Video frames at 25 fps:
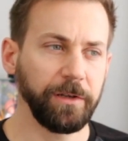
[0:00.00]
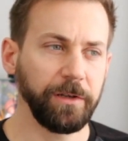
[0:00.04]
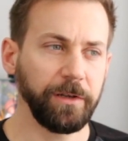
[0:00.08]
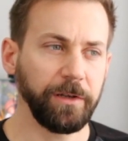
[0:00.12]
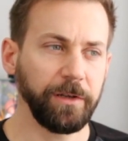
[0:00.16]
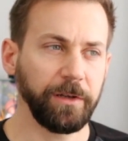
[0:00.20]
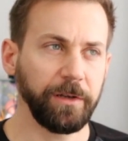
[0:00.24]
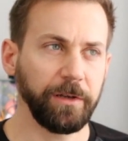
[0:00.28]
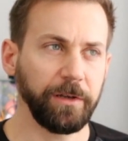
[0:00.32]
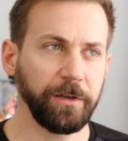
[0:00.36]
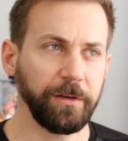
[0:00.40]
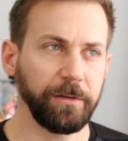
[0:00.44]

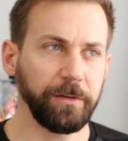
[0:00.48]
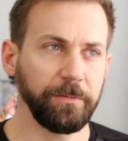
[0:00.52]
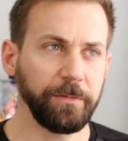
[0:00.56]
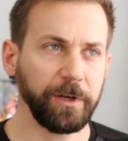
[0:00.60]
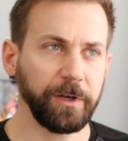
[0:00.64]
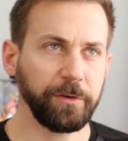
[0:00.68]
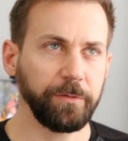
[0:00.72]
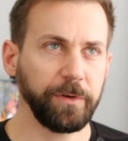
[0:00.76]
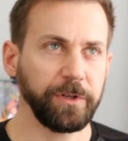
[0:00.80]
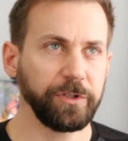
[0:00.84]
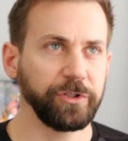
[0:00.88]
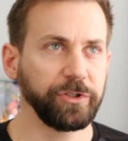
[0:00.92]
I'm
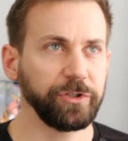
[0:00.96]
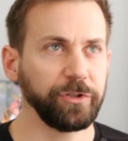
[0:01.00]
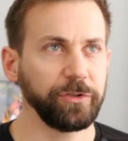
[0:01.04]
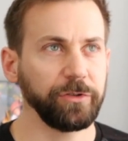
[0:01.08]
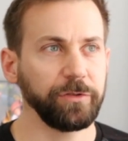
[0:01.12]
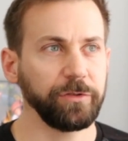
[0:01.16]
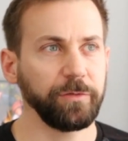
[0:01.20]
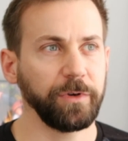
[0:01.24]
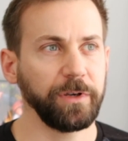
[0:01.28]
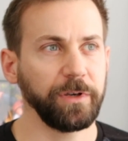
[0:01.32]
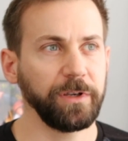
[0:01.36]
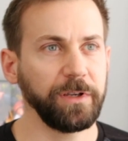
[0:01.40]
not quite
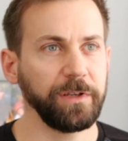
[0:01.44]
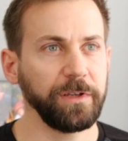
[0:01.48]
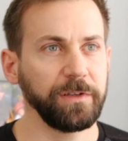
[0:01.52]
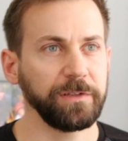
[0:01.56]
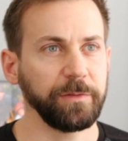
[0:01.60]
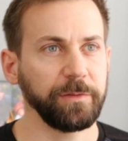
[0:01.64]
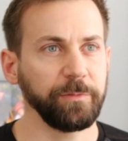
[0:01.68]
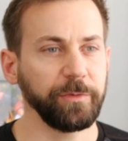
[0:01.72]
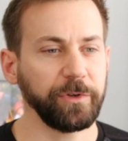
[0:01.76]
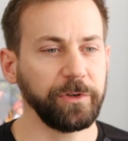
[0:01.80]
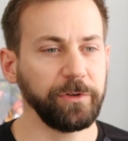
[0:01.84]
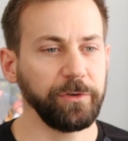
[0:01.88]
sure what it is.
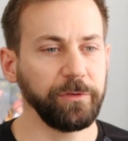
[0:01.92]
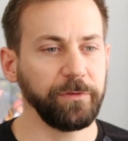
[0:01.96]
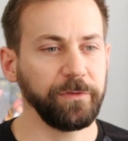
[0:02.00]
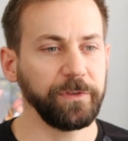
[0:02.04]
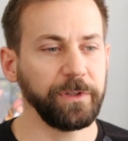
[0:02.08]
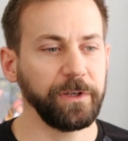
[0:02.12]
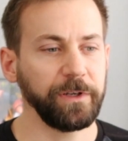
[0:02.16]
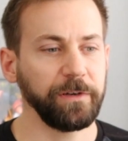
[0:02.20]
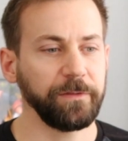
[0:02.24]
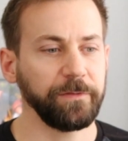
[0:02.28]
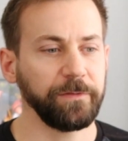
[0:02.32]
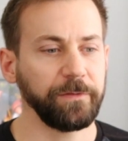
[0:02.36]
I'm looking over
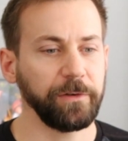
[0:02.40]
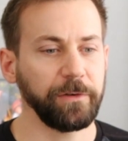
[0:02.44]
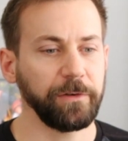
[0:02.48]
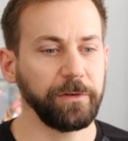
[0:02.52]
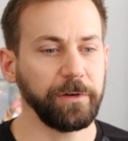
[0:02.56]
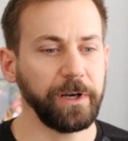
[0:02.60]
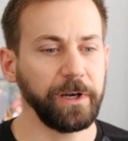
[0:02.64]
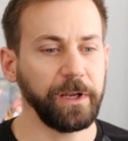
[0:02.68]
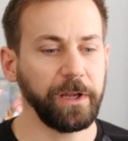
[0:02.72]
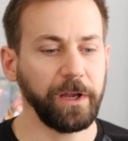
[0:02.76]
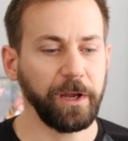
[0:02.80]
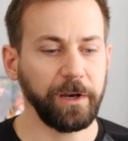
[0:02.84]
there
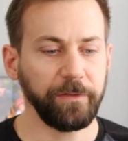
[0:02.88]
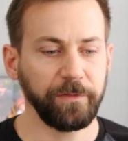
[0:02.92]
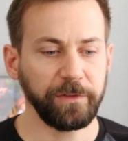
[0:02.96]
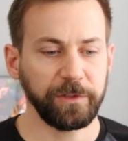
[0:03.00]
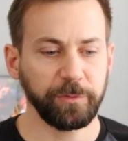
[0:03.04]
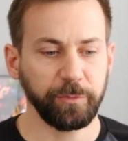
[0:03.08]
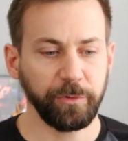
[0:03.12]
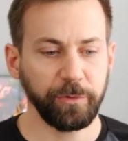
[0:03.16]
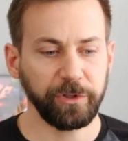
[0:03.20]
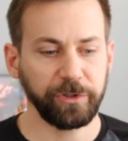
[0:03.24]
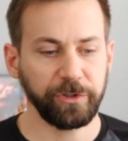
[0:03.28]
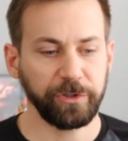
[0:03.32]
for any kind of
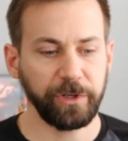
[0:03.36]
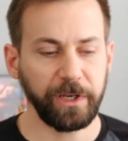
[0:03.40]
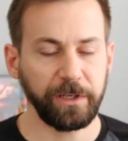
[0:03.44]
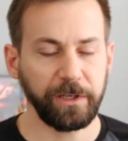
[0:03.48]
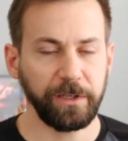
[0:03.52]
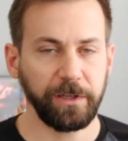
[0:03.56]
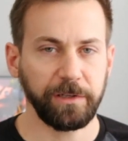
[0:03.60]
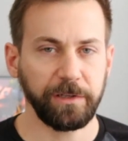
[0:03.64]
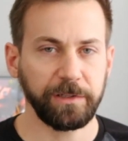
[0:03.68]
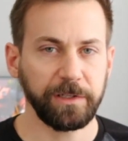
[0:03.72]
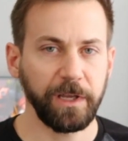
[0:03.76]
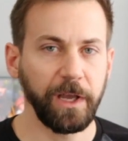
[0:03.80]
inspiration
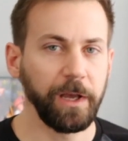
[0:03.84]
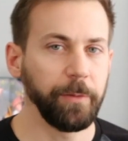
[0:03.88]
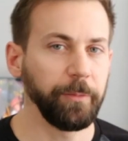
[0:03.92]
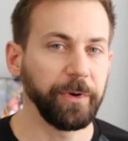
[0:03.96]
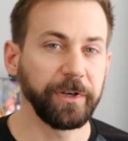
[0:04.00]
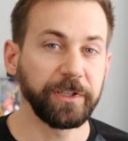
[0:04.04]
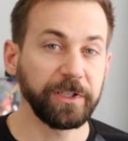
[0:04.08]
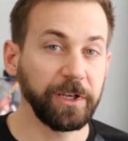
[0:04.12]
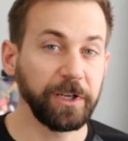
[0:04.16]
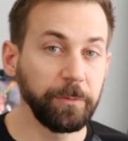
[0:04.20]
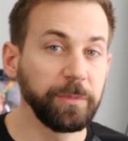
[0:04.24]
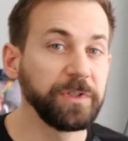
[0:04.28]
ideas,
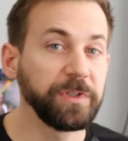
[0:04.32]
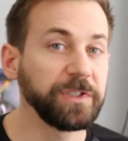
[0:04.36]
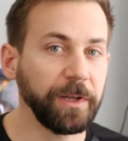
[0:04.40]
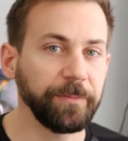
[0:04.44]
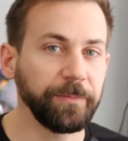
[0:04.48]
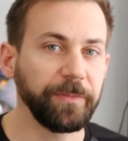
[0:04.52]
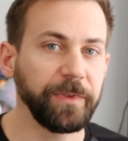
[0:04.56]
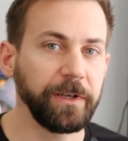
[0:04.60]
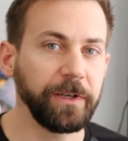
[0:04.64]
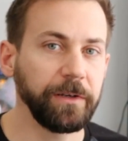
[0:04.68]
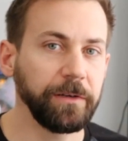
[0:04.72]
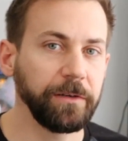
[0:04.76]
but it's going to be
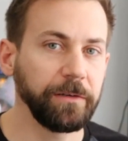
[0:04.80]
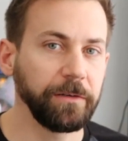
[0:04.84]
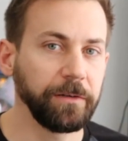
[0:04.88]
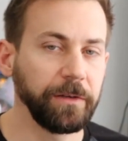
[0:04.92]
something,